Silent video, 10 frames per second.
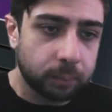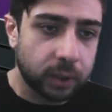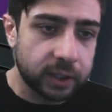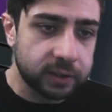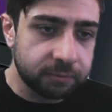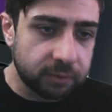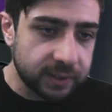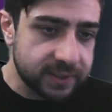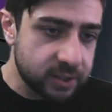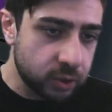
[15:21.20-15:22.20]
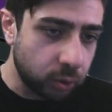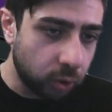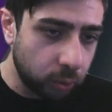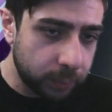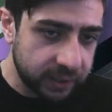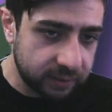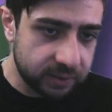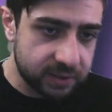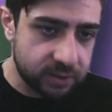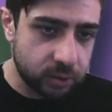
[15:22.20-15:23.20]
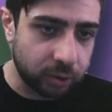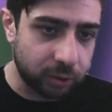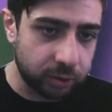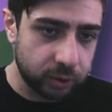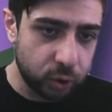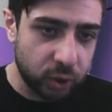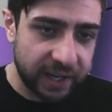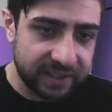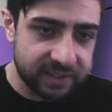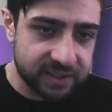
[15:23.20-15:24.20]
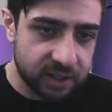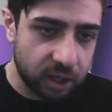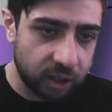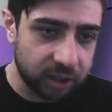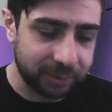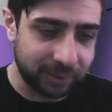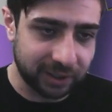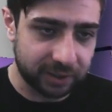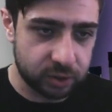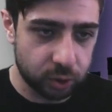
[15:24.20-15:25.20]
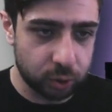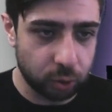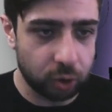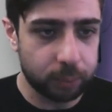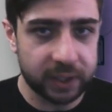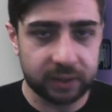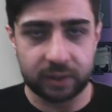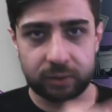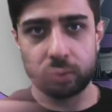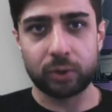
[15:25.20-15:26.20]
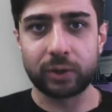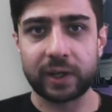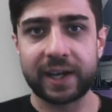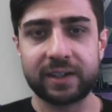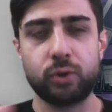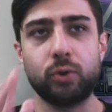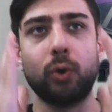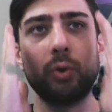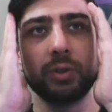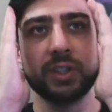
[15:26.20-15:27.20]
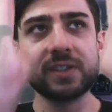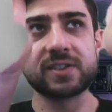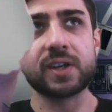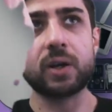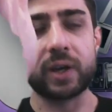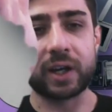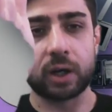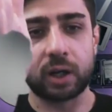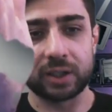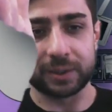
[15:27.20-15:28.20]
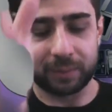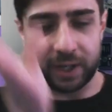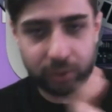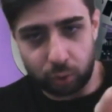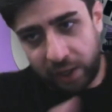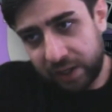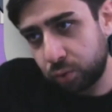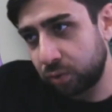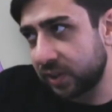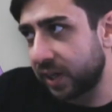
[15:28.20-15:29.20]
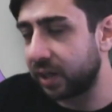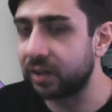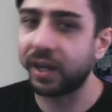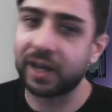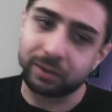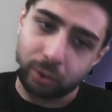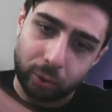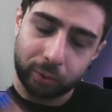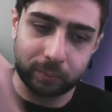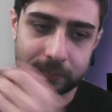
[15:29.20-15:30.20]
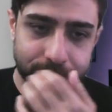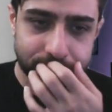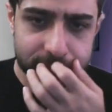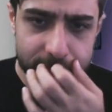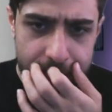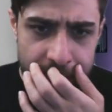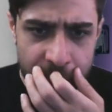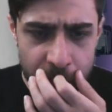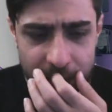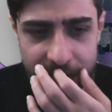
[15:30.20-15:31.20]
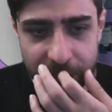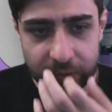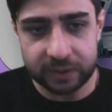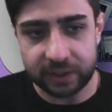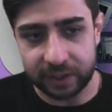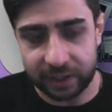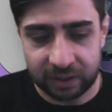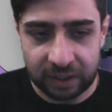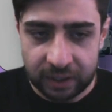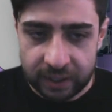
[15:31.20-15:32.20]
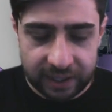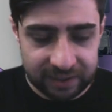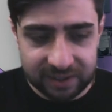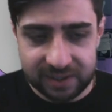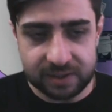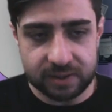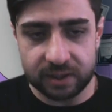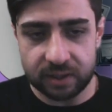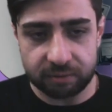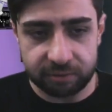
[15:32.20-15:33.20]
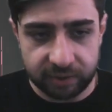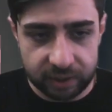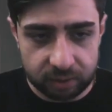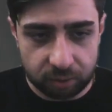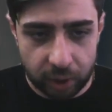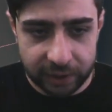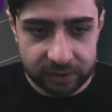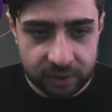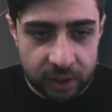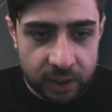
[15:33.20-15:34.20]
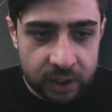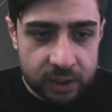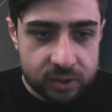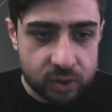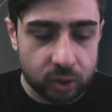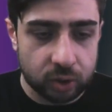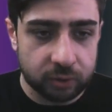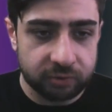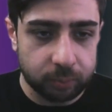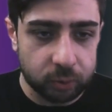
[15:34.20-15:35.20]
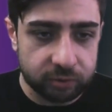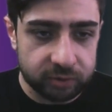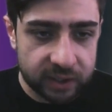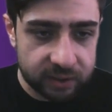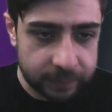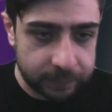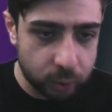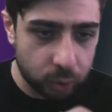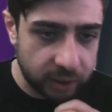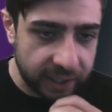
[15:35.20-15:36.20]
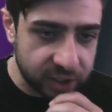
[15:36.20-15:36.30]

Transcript: But once you open this door, you had this column here. So you opened the door and you only saw a column, and you had to turn and go to the unit again. And this didn't feel right. So we moved the door